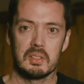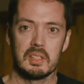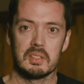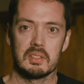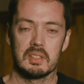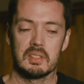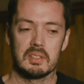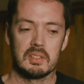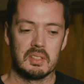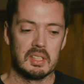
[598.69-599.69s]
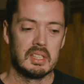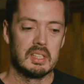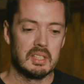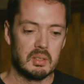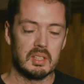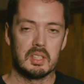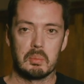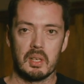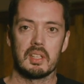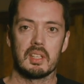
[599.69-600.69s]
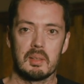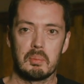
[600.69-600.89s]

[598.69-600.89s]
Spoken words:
This is directed by the